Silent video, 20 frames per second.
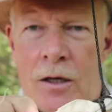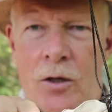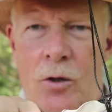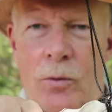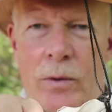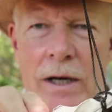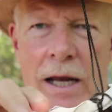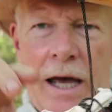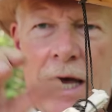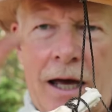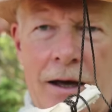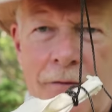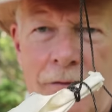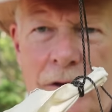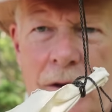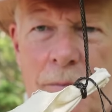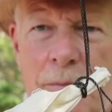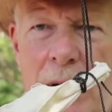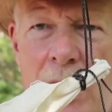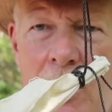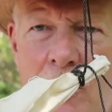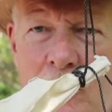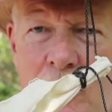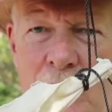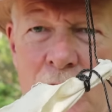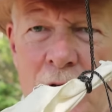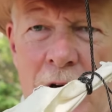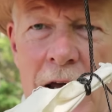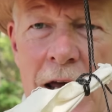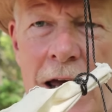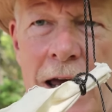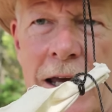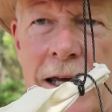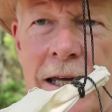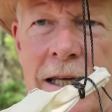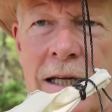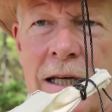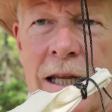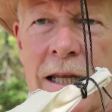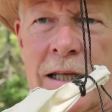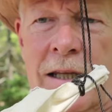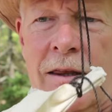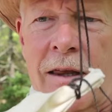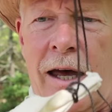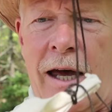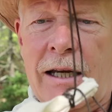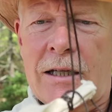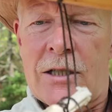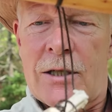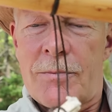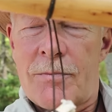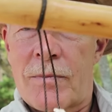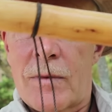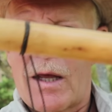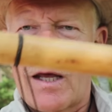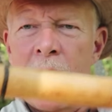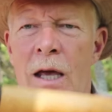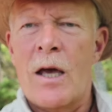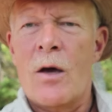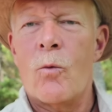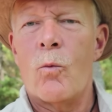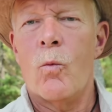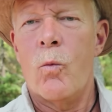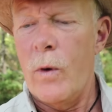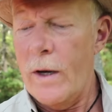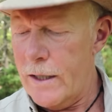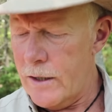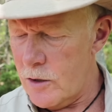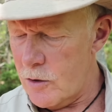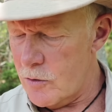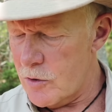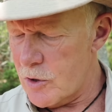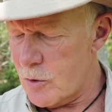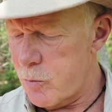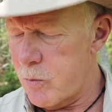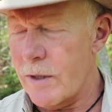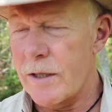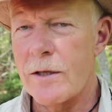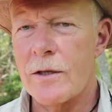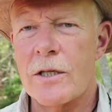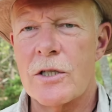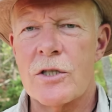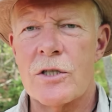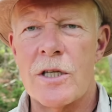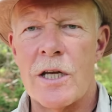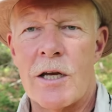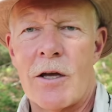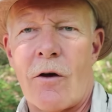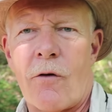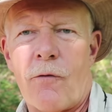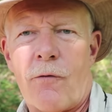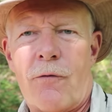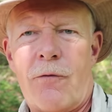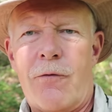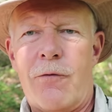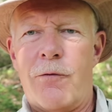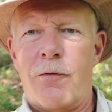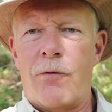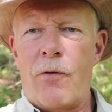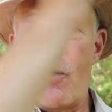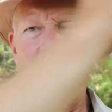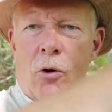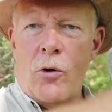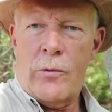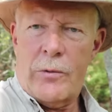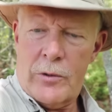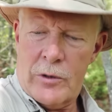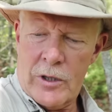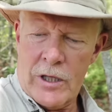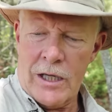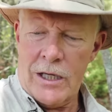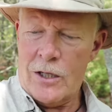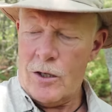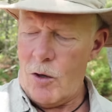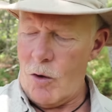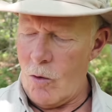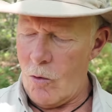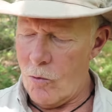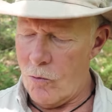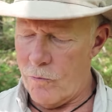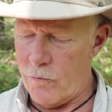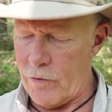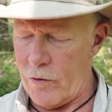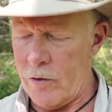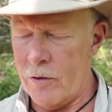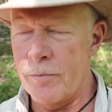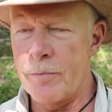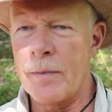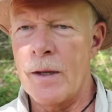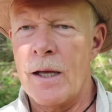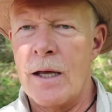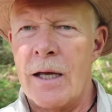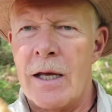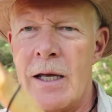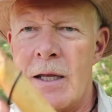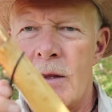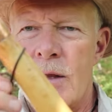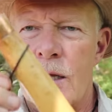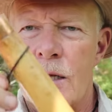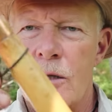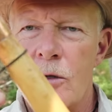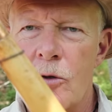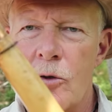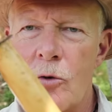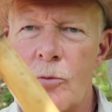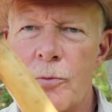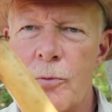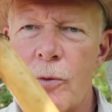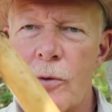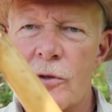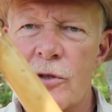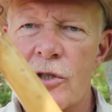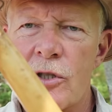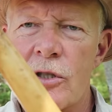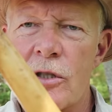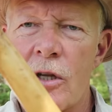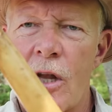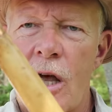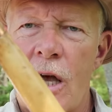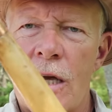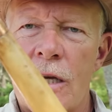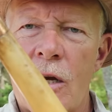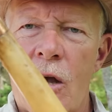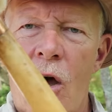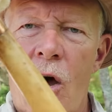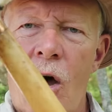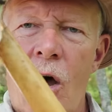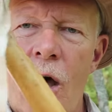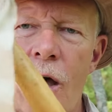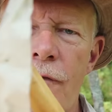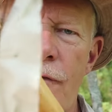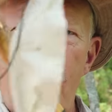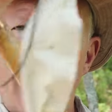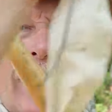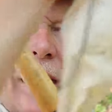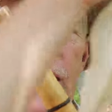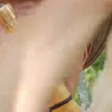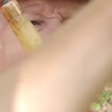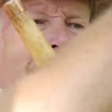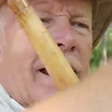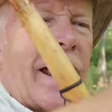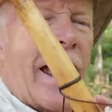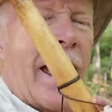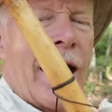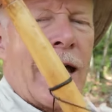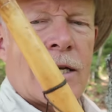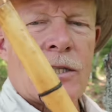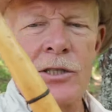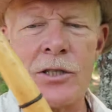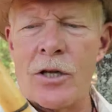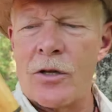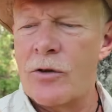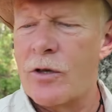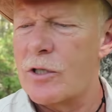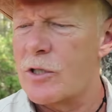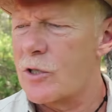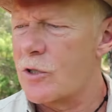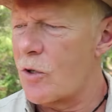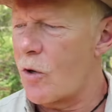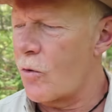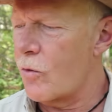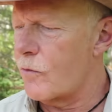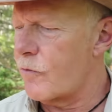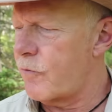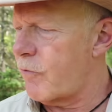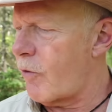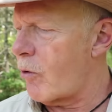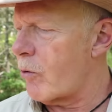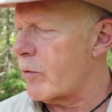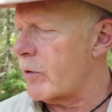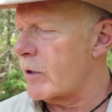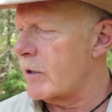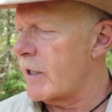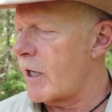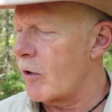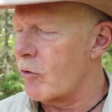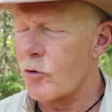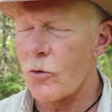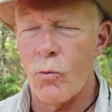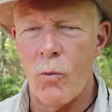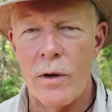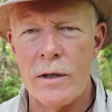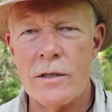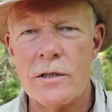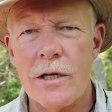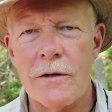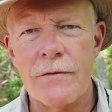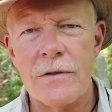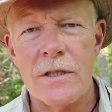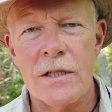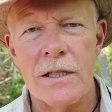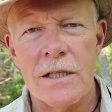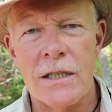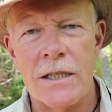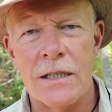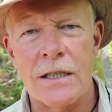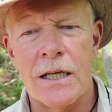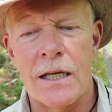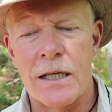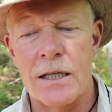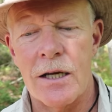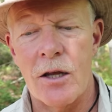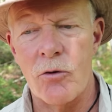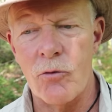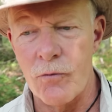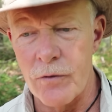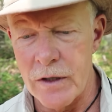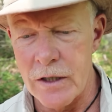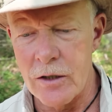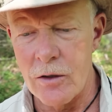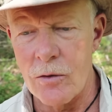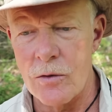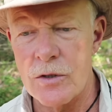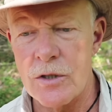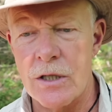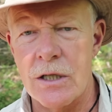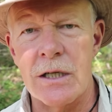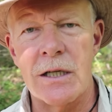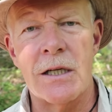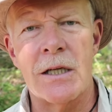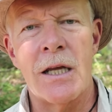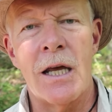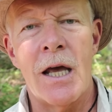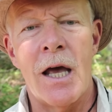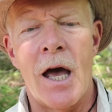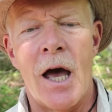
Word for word: You would have the pouch hanging like that. When you swing the stick forward and over, the loop will slide off and cast the stone forward. Now, the ones I've seen in, in other videos and in